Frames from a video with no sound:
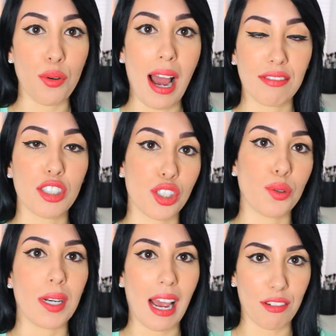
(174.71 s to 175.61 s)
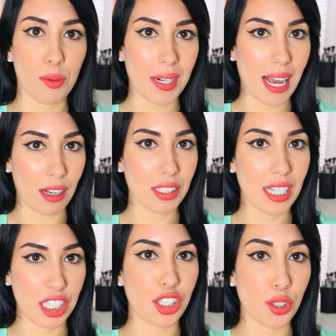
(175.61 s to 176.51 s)
you have to do what everyone
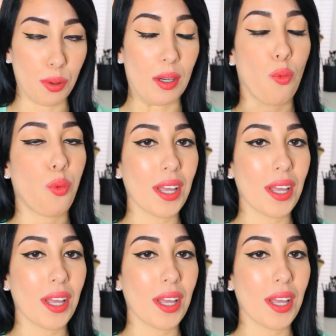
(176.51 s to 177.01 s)
else is doing.